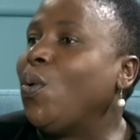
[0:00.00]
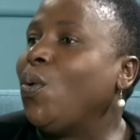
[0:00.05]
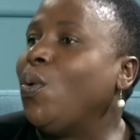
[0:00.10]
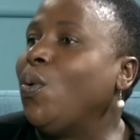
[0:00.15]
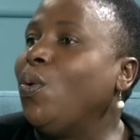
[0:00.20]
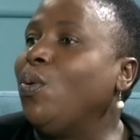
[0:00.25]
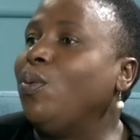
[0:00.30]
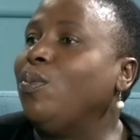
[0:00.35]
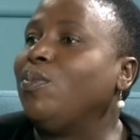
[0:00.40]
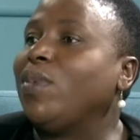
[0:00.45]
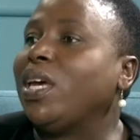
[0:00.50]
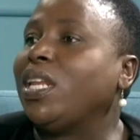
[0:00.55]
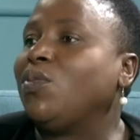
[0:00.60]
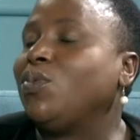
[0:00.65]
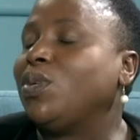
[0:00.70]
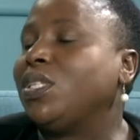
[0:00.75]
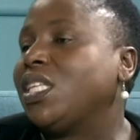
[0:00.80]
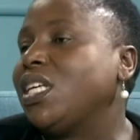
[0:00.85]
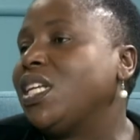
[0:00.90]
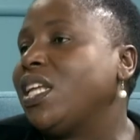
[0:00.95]
Whom, and
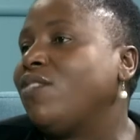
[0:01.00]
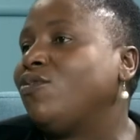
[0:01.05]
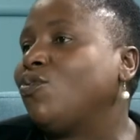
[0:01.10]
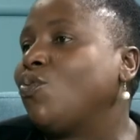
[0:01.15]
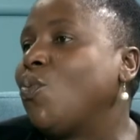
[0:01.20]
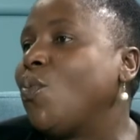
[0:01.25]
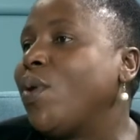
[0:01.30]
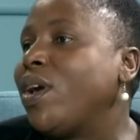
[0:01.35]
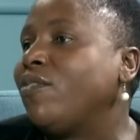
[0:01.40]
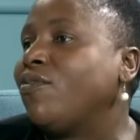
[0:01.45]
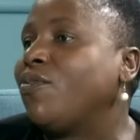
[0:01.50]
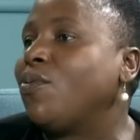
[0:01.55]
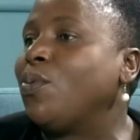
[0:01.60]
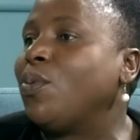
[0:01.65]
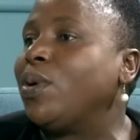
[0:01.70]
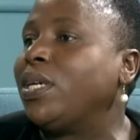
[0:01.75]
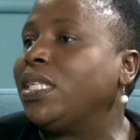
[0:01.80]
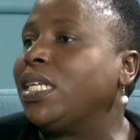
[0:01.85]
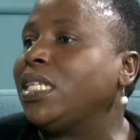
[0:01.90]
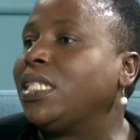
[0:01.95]
we still have to wait
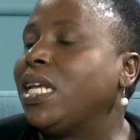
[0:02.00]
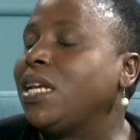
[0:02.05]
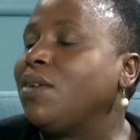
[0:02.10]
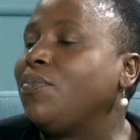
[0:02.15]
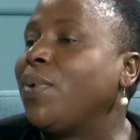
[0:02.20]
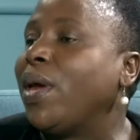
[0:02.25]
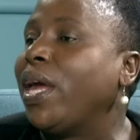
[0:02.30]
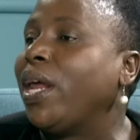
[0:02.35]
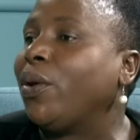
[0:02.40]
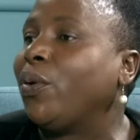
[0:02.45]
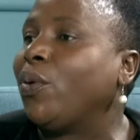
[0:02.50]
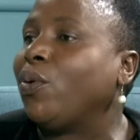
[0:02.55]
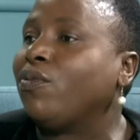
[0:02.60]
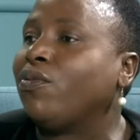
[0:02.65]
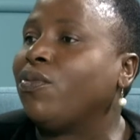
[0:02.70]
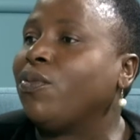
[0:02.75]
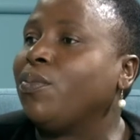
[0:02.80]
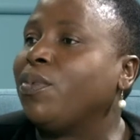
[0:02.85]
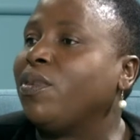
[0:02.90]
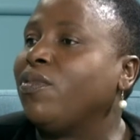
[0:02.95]
for a certain period
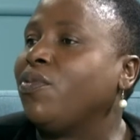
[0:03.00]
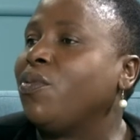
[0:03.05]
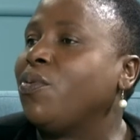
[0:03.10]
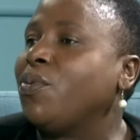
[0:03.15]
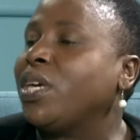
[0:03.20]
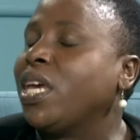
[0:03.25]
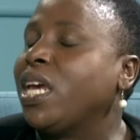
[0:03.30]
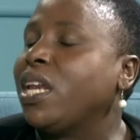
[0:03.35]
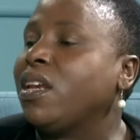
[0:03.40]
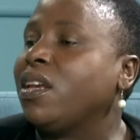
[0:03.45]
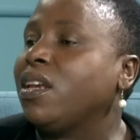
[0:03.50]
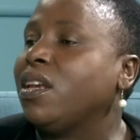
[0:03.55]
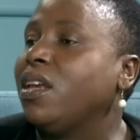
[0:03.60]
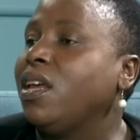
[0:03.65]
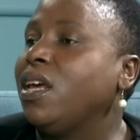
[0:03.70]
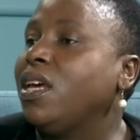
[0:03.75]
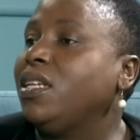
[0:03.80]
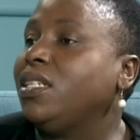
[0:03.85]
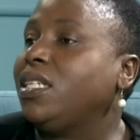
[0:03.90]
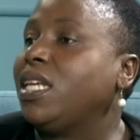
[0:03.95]
before we can
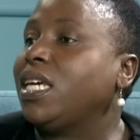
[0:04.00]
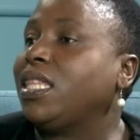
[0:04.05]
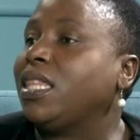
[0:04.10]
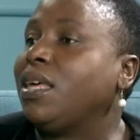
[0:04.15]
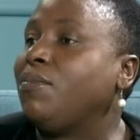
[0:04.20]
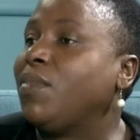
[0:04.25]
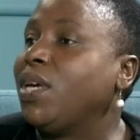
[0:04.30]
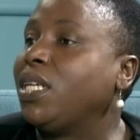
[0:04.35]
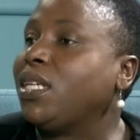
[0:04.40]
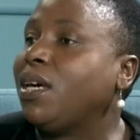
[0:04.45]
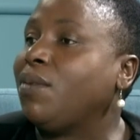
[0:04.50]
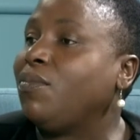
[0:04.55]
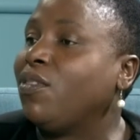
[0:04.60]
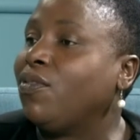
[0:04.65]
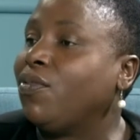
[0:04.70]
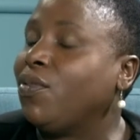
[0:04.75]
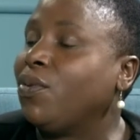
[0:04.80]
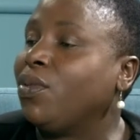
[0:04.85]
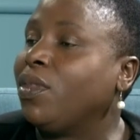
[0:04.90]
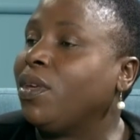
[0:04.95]
take the matter
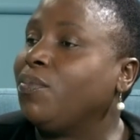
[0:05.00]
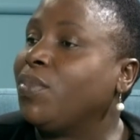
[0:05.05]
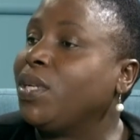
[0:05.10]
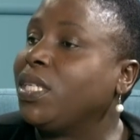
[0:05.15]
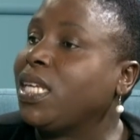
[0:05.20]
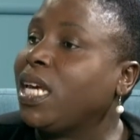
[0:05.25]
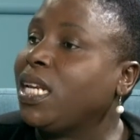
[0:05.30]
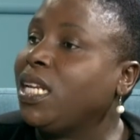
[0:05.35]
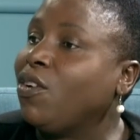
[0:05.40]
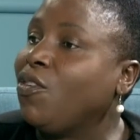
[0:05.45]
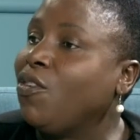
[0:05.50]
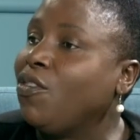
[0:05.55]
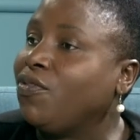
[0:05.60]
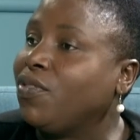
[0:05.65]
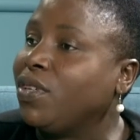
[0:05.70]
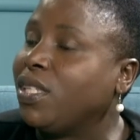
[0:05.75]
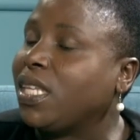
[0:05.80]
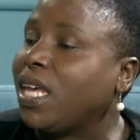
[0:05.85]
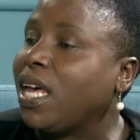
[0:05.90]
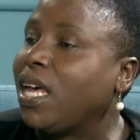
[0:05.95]
before the presiding
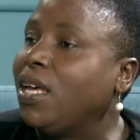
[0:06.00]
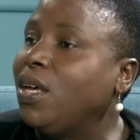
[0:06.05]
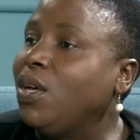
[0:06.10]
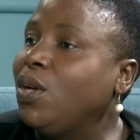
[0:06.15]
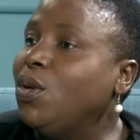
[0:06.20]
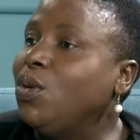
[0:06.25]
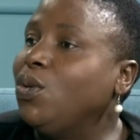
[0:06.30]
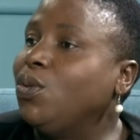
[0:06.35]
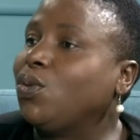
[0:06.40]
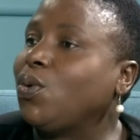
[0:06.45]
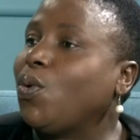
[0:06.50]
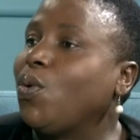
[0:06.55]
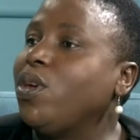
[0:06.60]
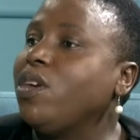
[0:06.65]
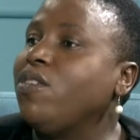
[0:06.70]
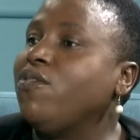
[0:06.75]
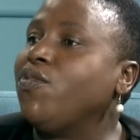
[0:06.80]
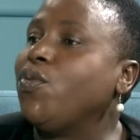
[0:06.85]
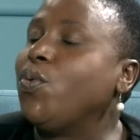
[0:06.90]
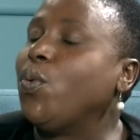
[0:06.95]
officer. So
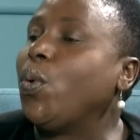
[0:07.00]
if you